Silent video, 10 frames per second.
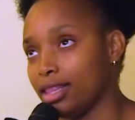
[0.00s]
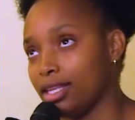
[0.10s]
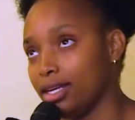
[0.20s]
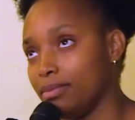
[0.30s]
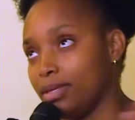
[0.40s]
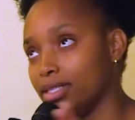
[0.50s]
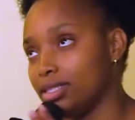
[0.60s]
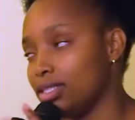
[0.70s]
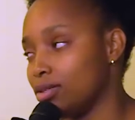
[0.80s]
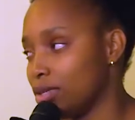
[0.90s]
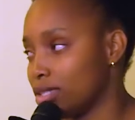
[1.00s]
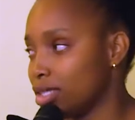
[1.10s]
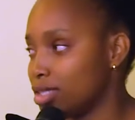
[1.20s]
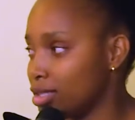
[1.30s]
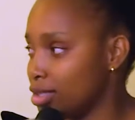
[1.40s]
3 meals in one
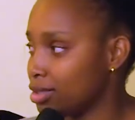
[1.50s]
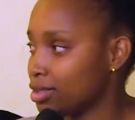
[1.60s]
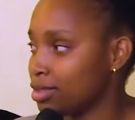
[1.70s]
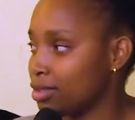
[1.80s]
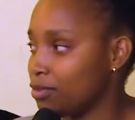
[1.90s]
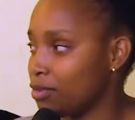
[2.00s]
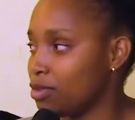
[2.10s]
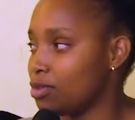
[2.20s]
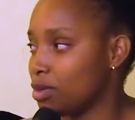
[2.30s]
setting for you